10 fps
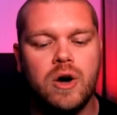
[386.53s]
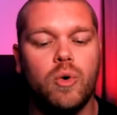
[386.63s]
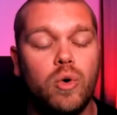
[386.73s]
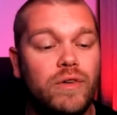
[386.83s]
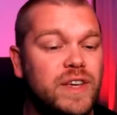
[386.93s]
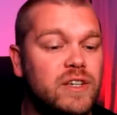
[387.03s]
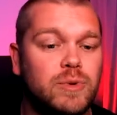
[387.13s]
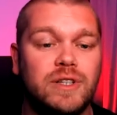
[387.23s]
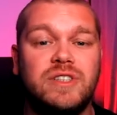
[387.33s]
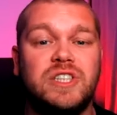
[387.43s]
All of these
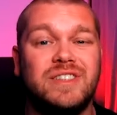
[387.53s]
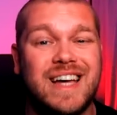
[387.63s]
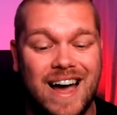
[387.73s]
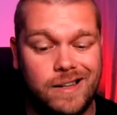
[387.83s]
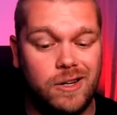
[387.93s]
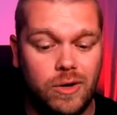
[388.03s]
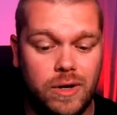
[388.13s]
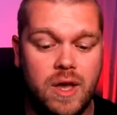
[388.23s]
ones are just added on